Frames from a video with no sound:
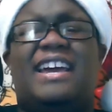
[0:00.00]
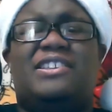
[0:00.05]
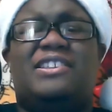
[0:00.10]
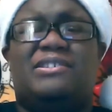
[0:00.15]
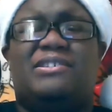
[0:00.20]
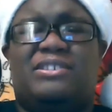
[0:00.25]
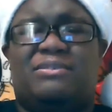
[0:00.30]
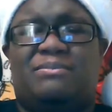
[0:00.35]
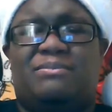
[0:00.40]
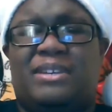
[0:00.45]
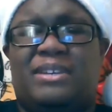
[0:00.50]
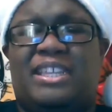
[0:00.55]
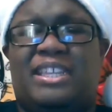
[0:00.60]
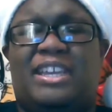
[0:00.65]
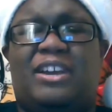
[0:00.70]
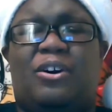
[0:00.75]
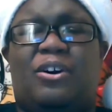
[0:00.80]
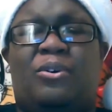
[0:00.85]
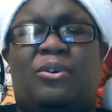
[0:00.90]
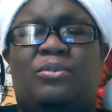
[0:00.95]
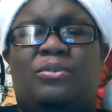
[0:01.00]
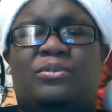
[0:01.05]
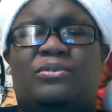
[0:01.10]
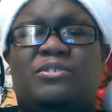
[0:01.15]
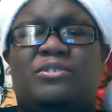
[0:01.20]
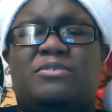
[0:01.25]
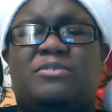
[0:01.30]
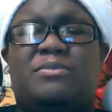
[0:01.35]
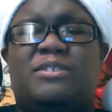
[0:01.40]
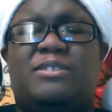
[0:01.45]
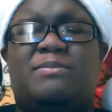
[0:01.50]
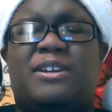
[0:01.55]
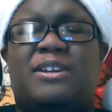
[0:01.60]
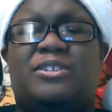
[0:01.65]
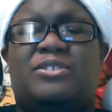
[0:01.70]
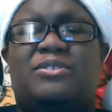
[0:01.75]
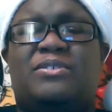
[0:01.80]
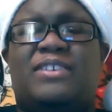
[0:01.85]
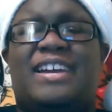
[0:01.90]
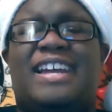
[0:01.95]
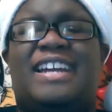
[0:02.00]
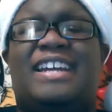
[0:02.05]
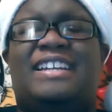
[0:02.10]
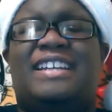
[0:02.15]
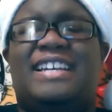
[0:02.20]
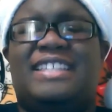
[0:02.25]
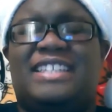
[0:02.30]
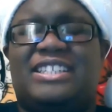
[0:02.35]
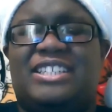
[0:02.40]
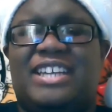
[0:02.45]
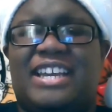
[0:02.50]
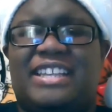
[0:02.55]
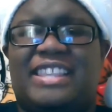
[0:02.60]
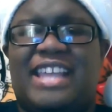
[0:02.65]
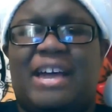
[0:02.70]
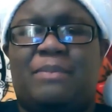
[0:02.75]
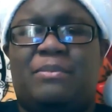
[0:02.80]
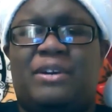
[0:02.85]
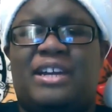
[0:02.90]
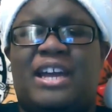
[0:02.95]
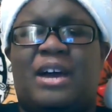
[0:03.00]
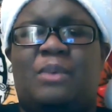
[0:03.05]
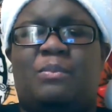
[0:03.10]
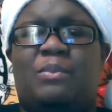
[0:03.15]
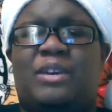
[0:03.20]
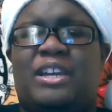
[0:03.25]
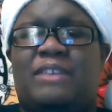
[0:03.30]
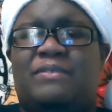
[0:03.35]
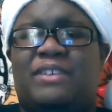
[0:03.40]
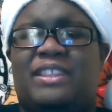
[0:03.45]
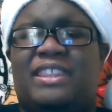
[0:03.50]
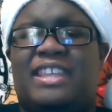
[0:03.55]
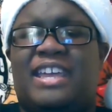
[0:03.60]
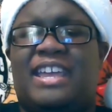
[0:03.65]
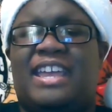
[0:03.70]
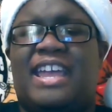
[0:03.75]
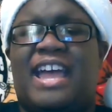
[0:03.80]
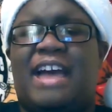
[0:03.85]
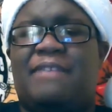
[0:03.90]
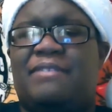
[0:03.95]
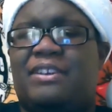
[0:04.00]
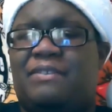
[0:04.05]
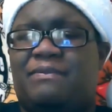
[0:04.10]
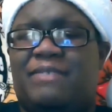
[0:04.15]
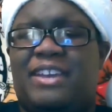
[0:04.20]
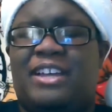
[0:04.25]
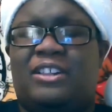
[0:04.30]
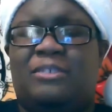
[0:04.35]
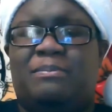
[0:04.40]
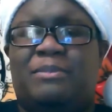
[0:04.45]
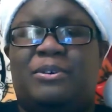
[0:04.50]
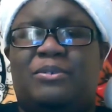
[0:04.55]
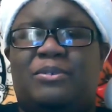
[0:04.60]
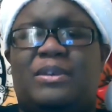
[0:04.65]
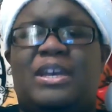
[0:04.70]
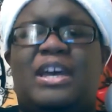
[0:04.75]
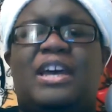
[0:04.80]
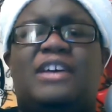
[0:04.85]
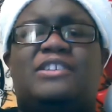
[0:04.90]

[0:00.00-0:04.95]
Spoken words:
so it's a really old Christmas special, and I like to check that one out whenever they have it available.